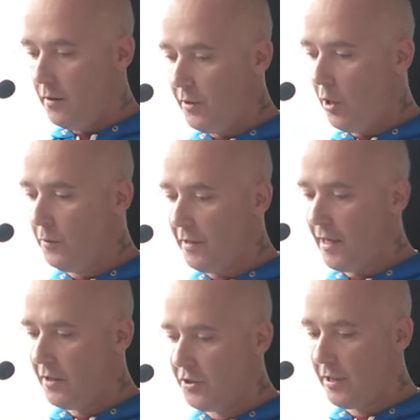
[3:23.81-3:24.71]
Not only
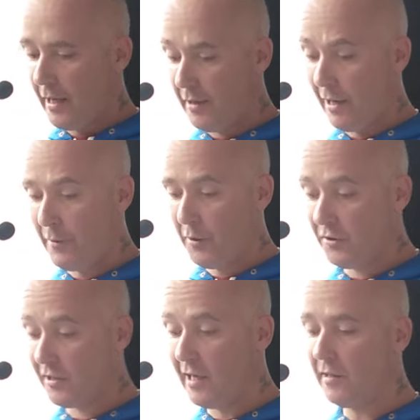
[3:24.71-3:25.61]
that, she carried on
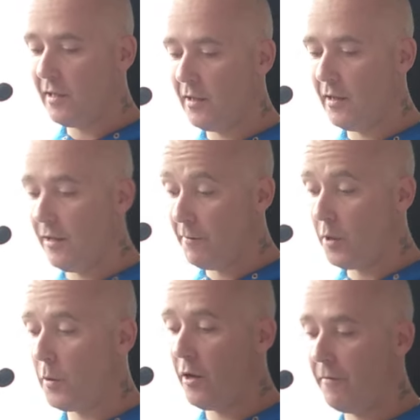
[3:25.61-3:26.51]
standing even
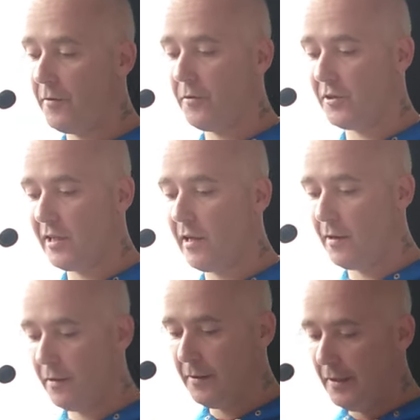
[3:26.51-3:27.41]
though I offered her a
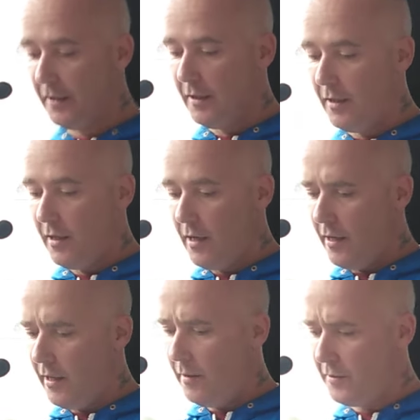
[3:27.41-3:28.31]
seat.
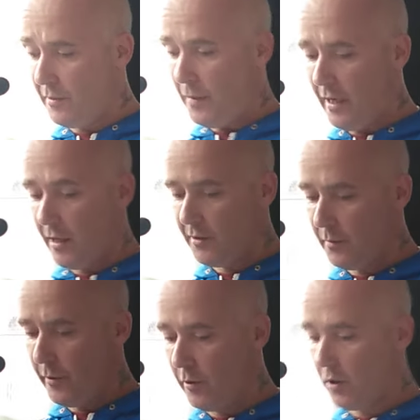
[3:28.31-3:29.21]
It was in my eyes a
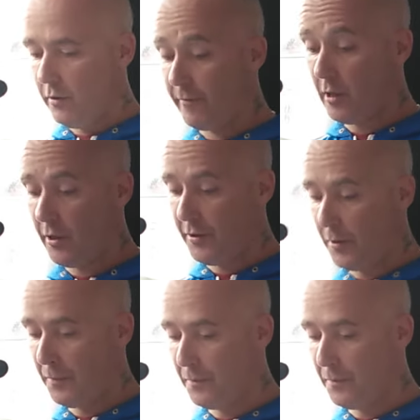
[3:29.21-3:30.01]
miracle of God.